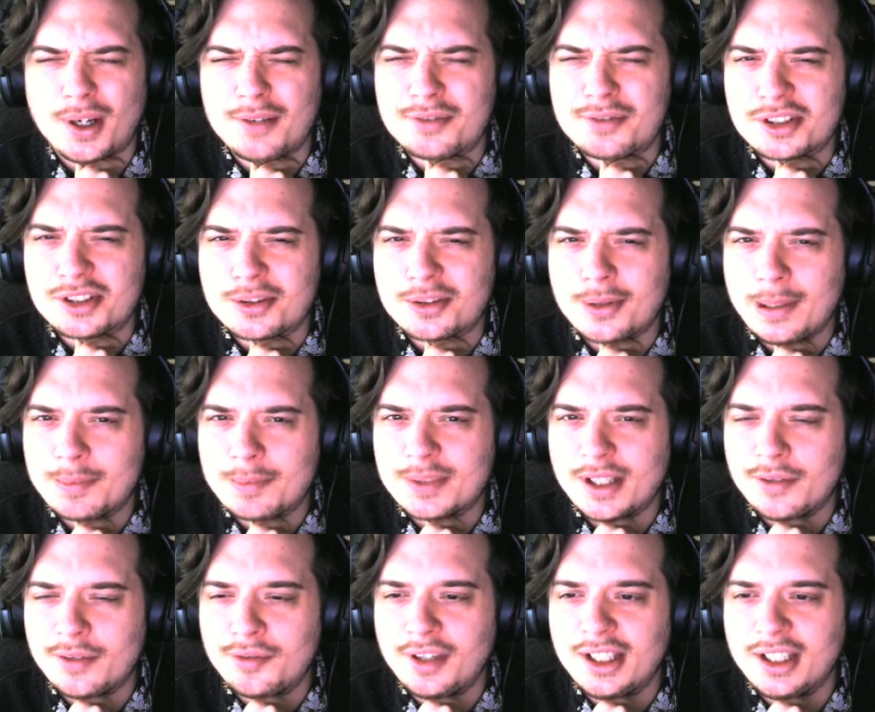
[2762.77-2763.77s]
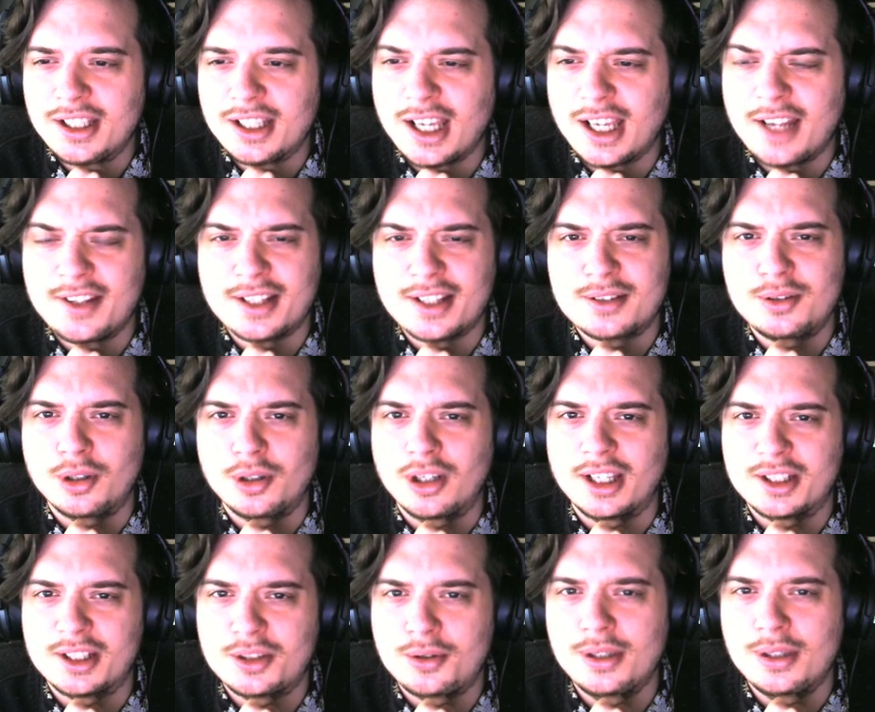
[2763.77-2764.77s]
script, I think, and that took like
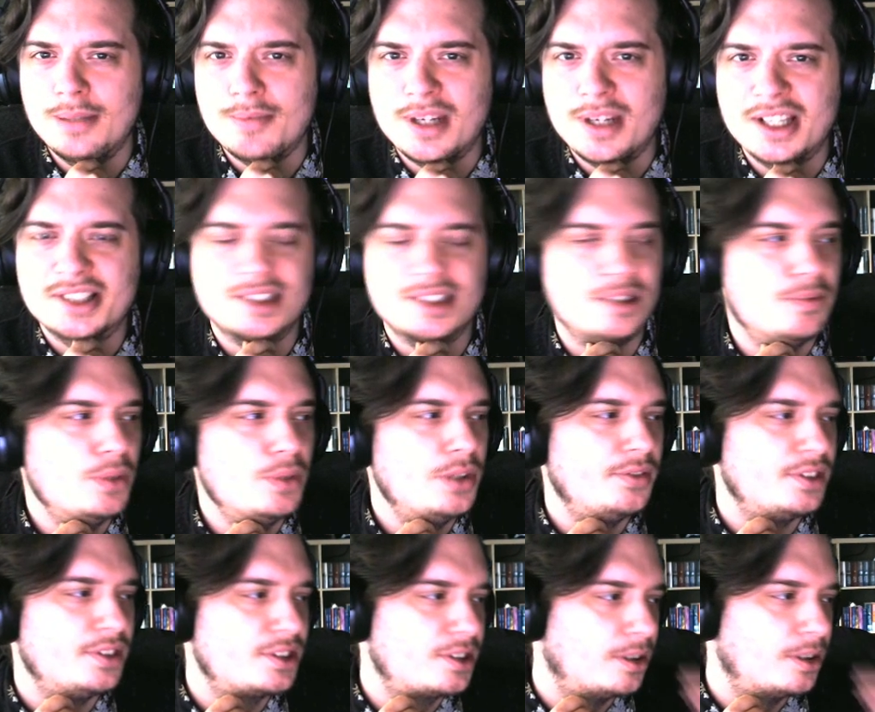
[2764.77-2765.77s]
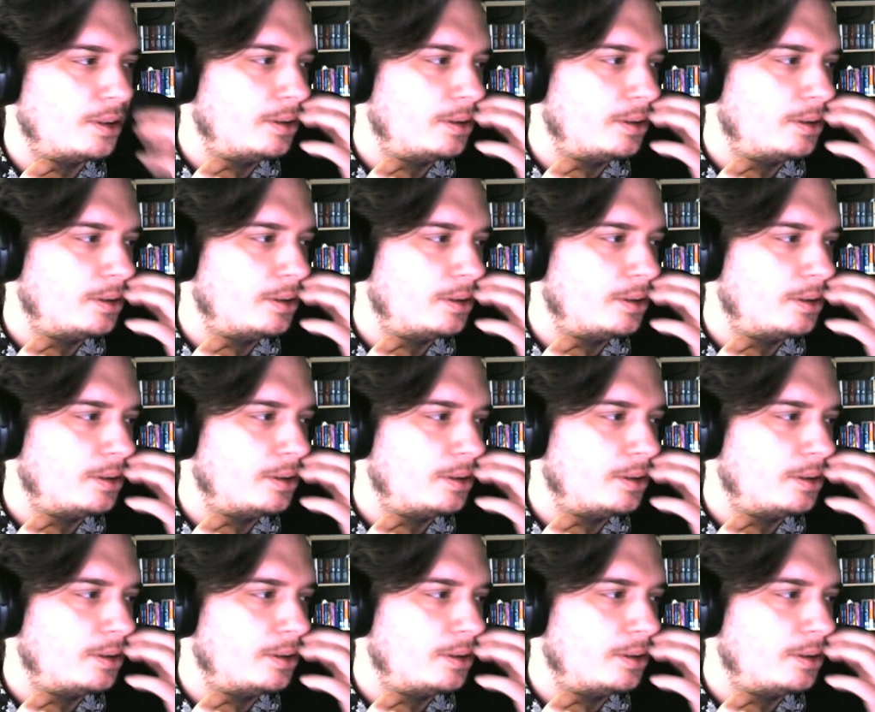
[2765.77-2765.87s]
3 minutes in the movie. So